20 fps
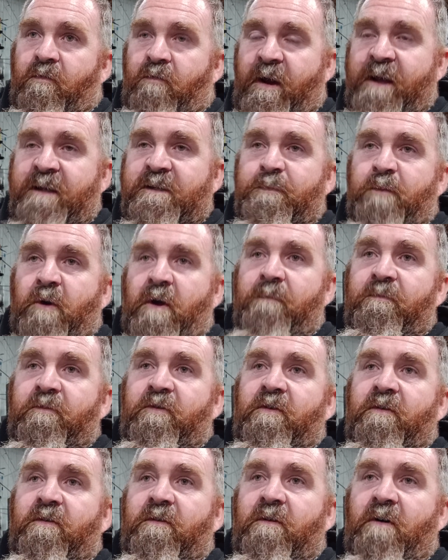race
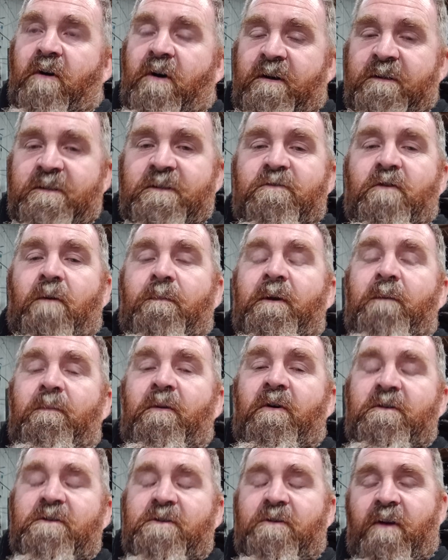prepped isotropic
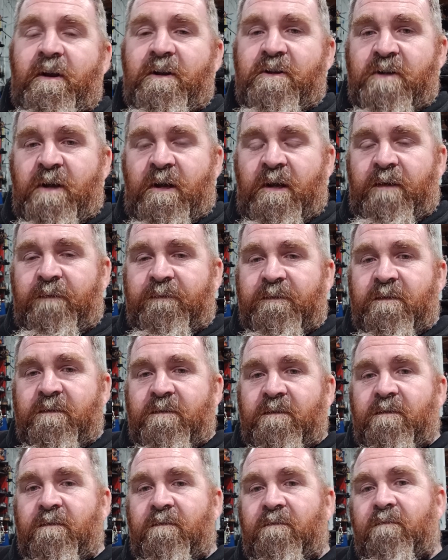polished
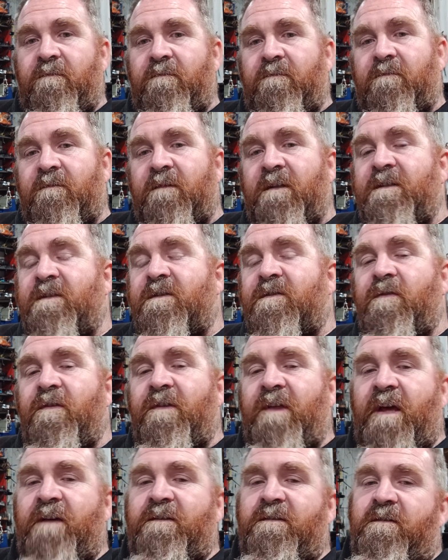crankshafts. There's
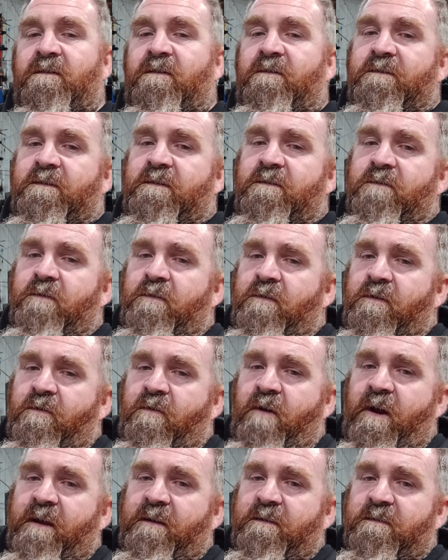$2,000 to do the
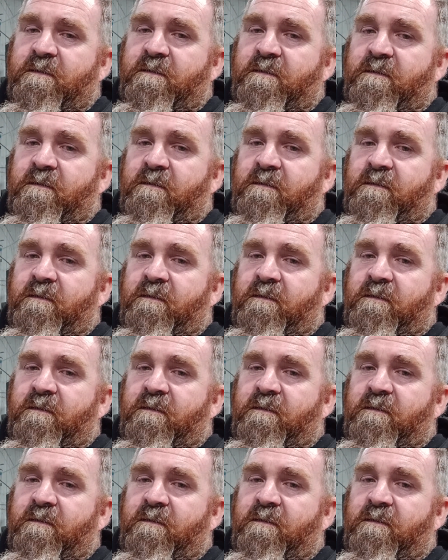cranks,